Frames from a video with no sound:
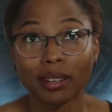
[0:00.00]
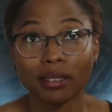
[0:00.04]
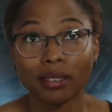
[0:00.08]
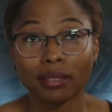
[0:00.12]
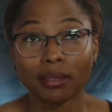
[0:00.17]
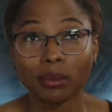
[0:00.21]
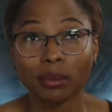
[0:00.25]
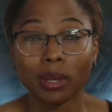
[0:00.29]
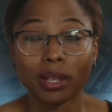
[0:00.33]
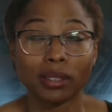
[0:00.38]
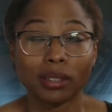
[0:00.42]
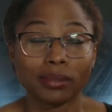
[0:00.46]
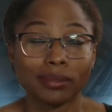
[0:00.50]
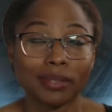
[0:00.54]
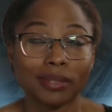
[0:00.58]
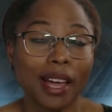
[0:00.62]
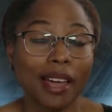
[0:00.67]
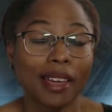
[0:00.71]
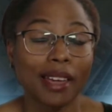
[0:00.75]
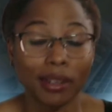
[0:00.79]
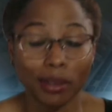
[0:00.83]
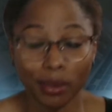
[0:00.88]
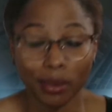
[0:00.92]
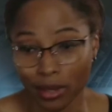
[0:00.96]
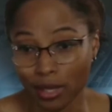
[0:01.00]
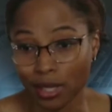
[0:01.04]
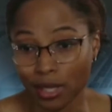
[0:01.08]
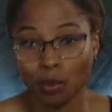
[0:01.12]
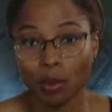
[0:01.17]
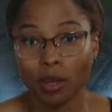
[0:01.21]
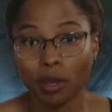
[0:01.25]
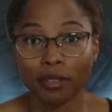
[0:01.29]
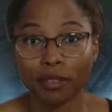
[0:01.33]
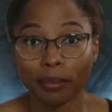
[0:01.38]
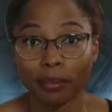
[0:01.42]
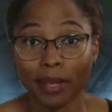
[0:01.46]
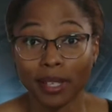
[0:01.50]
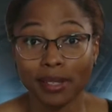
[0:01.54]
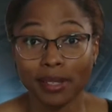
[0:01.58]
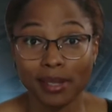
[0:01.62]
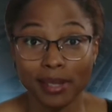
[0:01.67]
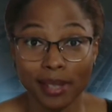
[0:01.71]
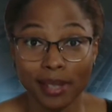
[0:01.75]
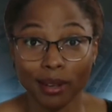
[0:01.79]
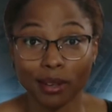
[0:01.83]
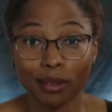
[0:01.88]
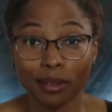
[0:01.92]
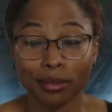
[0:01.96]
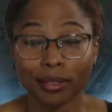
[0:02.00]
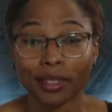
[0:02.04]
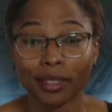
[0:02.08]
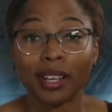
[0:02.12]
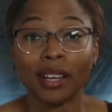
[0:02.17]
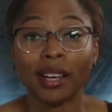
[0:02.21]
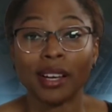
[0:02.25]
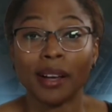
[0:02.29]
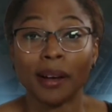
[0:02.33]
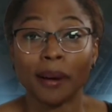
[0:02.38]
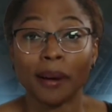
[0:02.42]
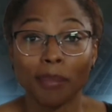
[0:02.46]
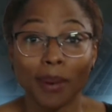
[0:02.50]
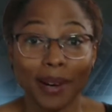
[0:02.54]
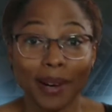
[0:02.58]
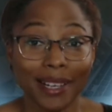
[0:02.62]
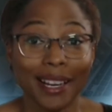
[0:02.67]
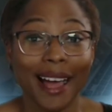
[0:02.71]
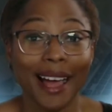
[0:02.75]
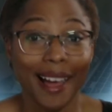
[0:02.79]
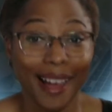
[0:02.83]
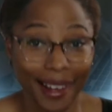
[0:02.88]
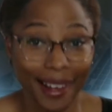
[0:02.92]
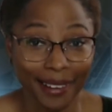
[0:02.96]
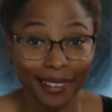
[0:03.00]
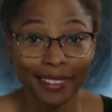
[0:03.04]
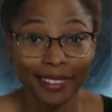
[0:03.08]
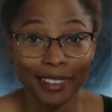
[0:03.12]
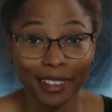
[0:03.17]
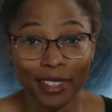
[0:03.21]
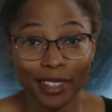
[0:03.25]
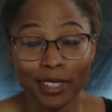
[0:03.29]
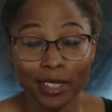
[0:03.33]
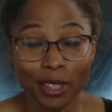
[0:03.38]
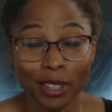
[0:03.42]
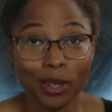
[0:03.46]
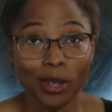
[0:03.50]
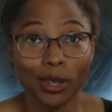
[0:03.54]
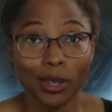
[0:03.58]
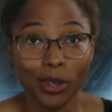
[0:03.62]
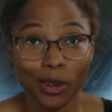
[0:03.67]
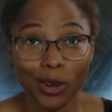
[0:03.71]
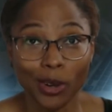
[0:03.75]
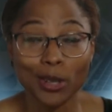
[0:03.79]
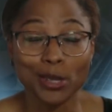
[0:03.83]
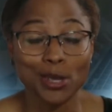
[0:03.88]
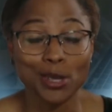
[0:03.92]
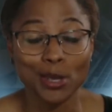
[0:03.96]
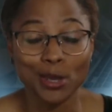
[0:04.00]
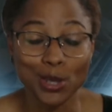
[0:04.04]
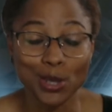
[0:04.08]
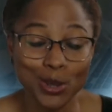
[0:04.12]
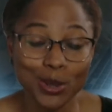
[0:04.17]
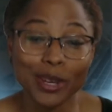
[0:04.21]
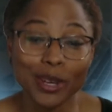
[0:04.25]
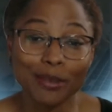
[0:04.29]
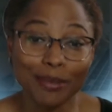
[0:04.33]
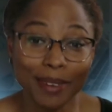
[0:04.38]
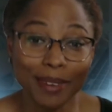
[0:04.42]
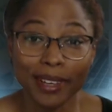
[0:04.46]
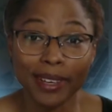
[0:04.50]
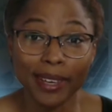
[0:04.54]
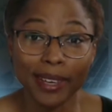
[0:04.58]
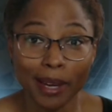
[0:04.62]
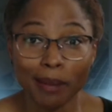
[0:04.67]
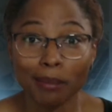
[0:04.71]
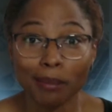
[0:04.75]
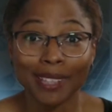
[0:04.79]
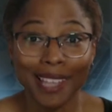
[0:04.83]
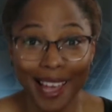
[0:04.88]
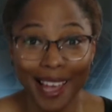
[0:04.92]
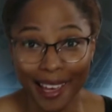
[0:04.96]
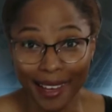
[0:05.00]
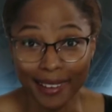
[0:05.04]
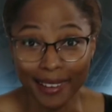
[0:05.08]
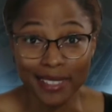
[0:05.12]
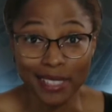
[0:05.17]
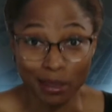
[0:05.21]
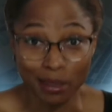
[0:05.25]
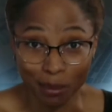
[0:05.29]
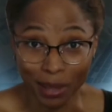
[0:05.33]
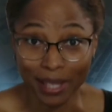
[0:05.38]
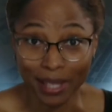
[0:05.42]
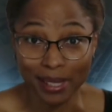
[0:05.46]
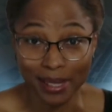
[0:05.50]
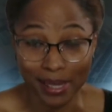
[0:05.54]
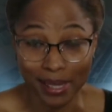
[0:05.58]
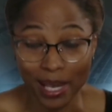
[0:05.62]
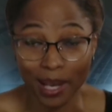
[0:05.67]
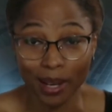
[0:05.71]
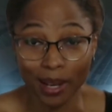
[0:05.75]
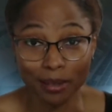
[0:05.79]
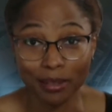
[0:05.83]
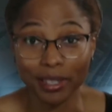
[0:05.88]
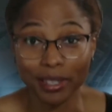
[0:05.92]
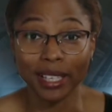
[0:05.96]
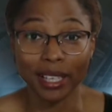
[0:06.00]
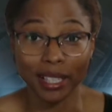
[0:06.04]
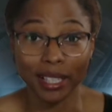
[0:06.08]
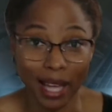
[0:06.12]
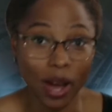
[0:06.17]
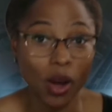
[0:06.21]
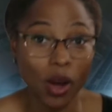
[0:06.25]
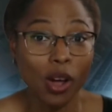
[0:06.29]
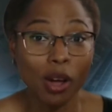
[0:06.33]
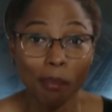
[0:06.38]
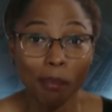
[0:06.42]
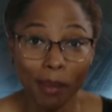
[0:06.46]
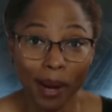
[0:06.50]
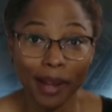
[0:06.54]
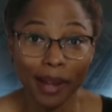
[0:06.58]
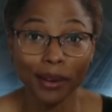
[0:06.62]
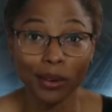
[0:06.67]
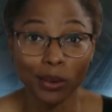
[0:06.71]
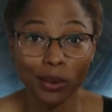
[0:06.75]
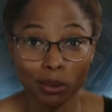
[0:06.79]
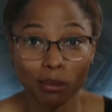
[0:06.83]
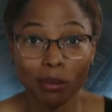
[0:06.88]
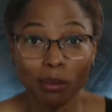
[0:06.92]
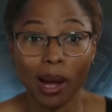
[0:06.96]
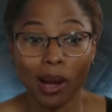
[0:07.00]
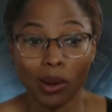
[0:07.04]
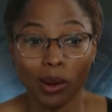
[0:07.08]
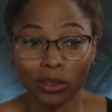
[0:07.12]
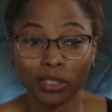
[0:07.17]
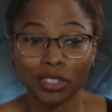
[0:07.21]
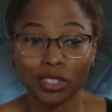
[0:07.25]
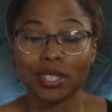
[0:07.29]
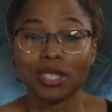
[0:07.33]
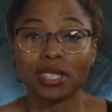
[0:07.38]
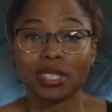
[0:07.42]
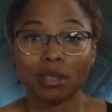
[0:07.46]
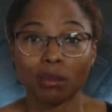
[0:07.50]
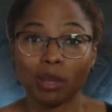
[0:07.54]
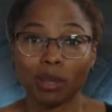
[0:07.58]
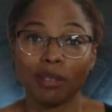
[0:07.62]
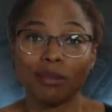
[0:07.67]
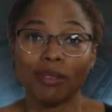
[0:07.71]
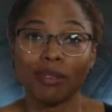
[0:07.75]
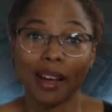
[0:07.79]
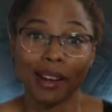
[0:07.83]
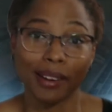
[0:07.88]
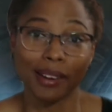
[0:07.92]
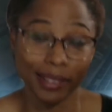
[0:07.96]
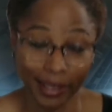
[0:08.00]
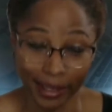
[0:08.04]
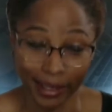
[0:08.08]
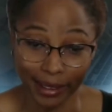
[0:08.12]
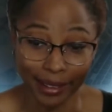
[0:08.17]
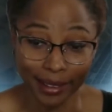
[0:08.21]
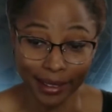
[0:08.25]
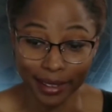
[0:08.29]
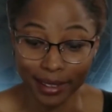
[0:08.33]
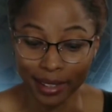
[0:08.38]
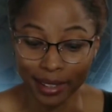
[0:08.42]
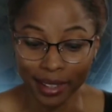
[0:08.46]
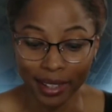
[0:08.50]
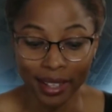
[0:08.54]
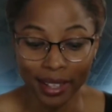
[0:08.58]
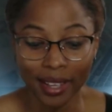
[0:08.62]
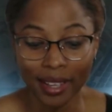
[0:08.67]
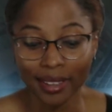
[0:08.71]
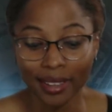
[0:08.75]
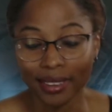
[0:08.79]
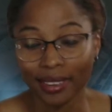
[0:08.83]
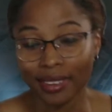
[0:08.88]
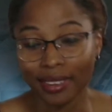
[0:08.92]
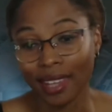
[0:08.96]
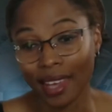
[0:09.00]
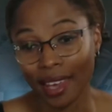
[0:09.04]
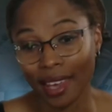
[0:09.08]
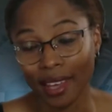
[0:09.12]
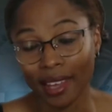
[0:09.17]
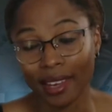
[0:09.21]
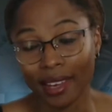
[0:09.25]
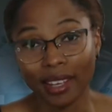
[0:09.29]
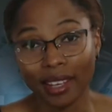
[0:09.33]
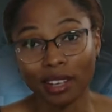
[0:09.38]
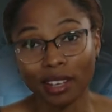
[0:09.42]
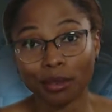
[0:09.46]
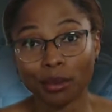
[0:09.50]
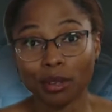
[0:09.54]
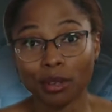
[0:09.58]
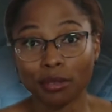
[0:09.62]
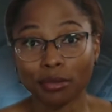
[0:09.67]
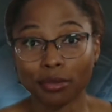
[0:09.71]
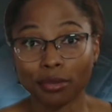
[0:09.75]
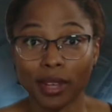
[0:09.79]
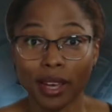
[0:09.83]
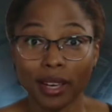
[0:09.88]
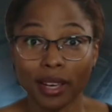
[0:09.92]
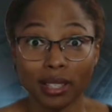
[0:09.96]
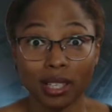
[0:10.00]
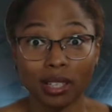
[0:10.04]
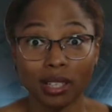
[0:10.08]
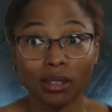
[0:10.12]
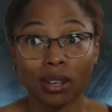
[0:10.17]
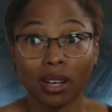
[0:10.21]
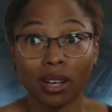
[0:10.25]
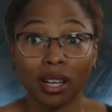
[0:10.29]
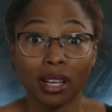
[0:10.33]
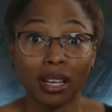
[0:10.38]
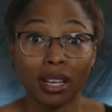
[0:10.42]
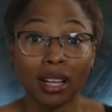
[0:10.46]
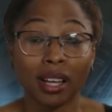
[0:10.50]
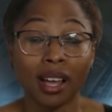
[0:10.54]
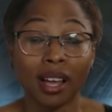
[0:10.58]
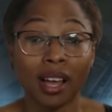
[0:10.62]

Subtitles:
well, I can only speak for myself, but I learned also too, if I kept lying to myself and allowing my own boundaries to be violated, then it reflected on